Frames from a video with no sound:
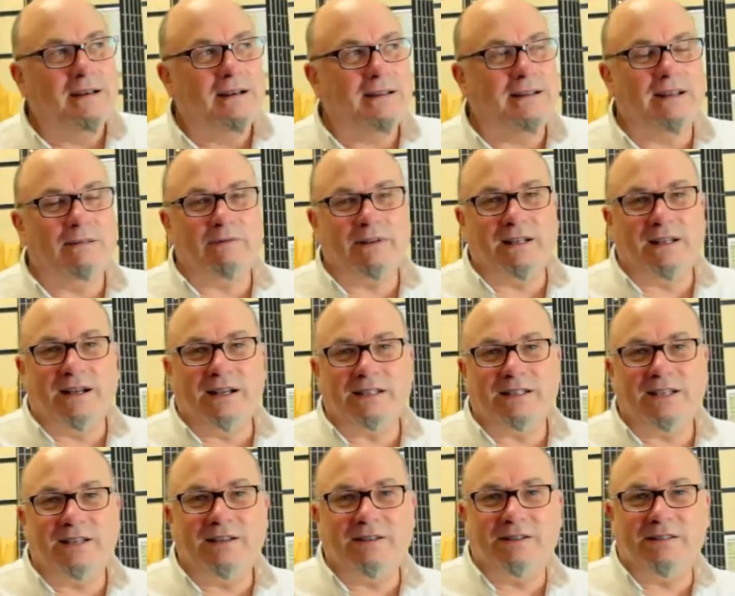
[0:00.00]
I think we'd like
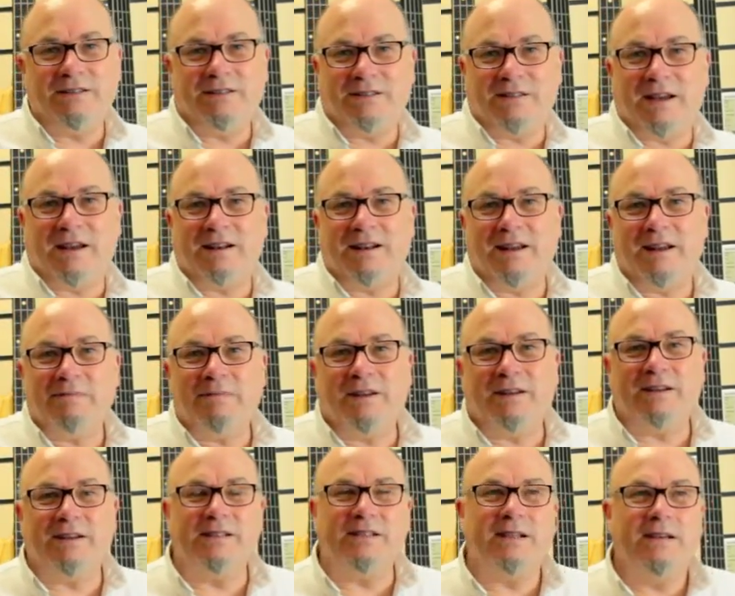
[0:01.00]
to use that name
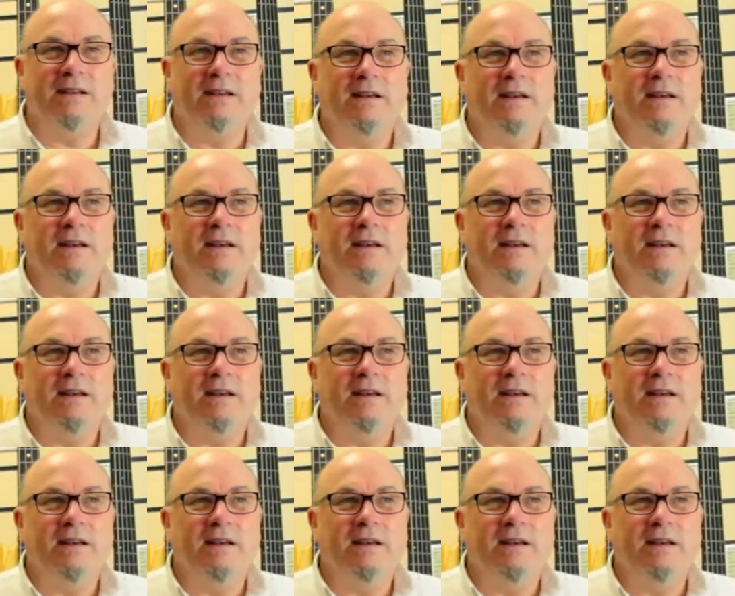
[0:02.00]
because